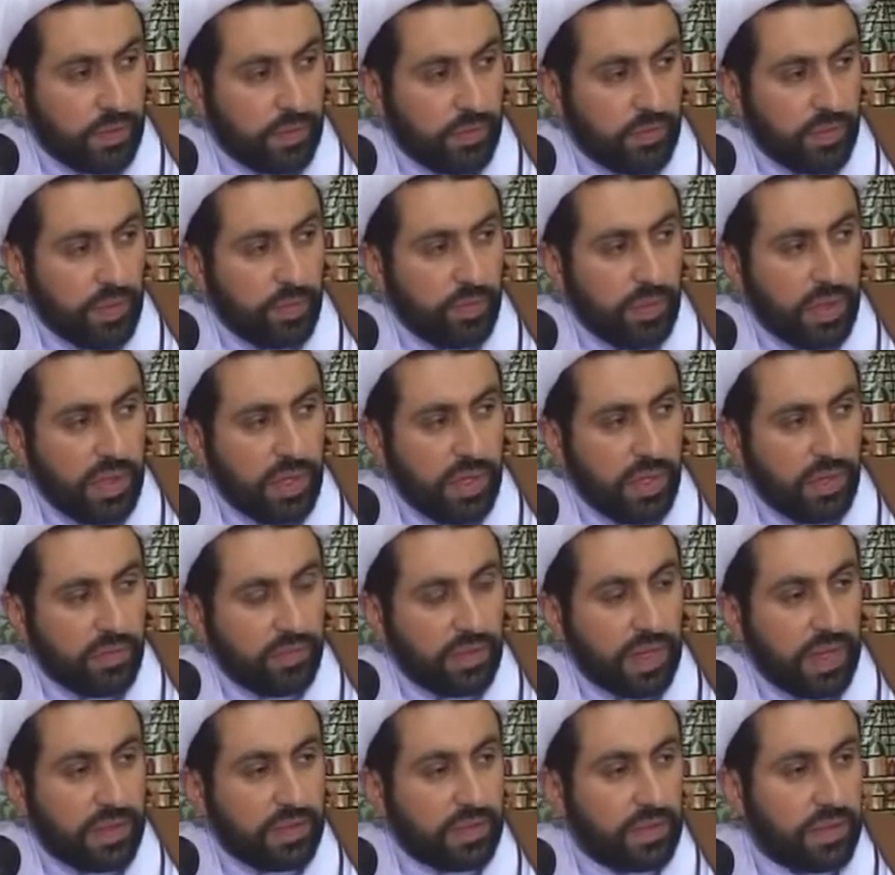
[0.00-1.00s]
we believe
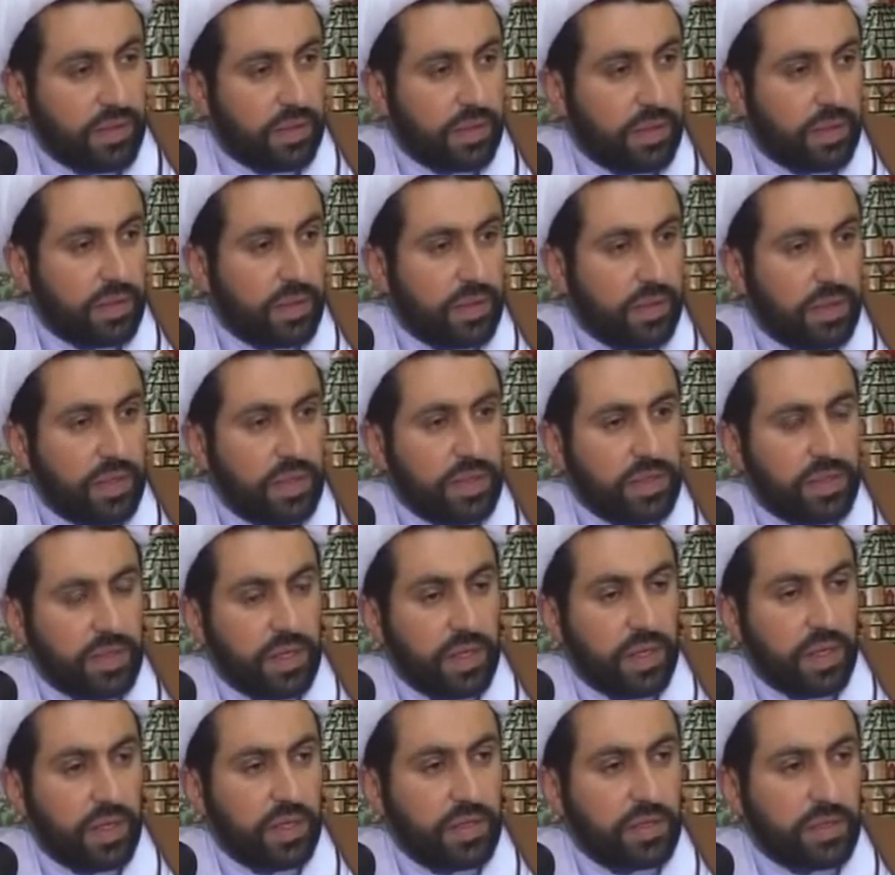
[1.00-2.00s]
that this
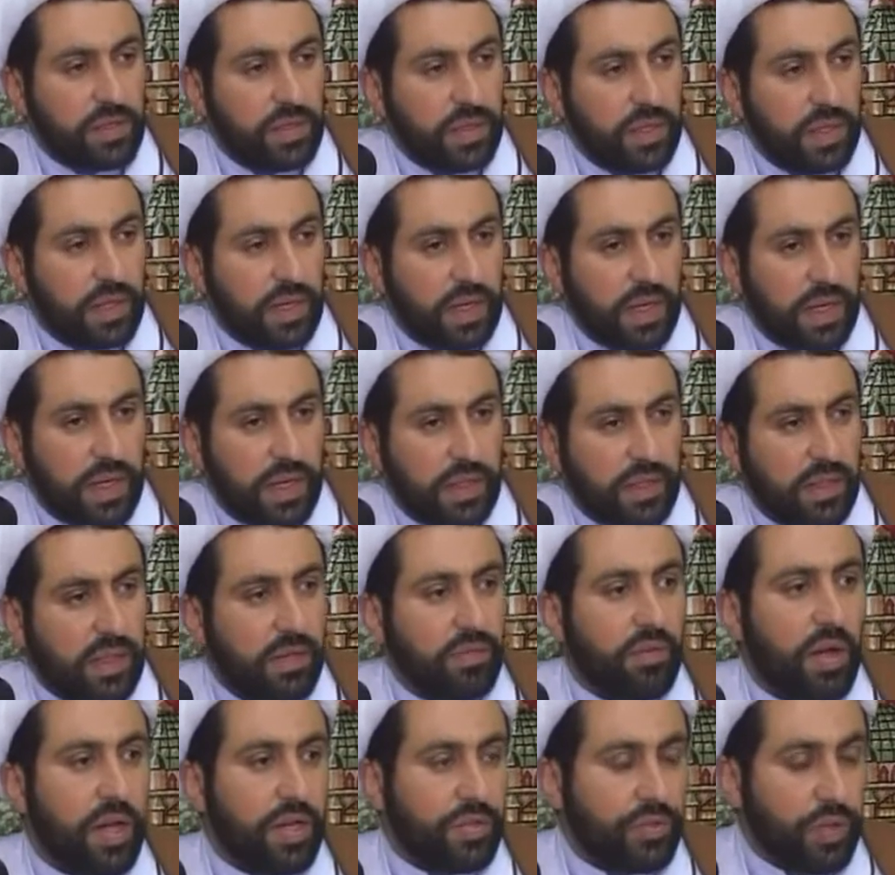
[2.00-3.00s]
is a
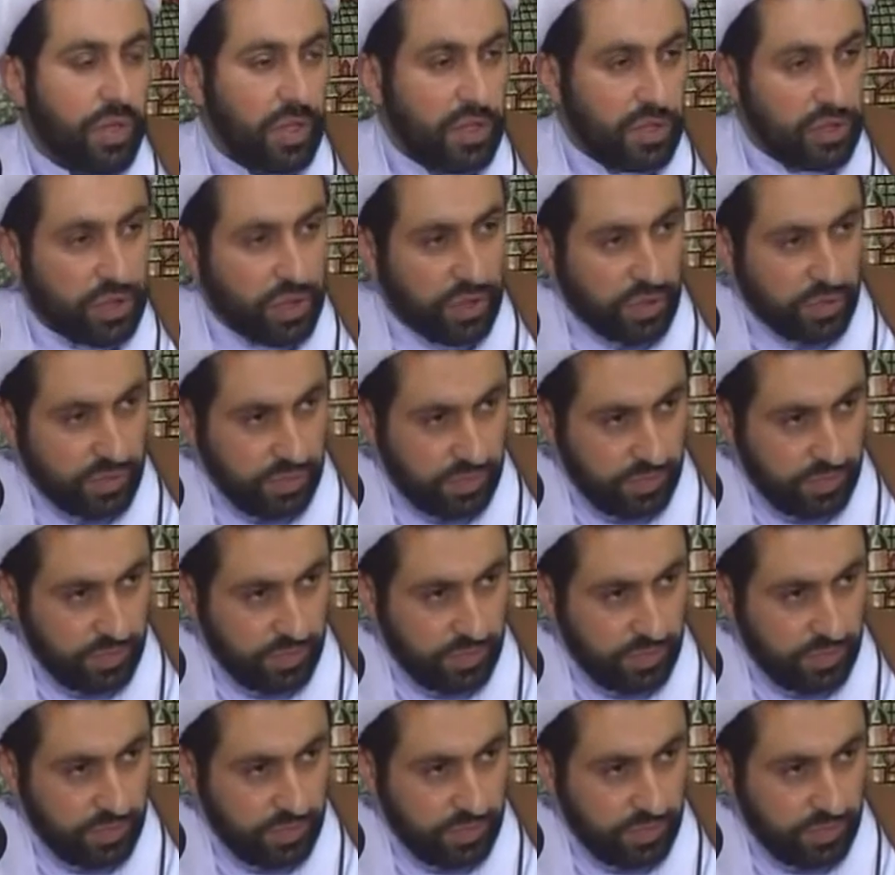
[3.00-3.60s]
divine religion.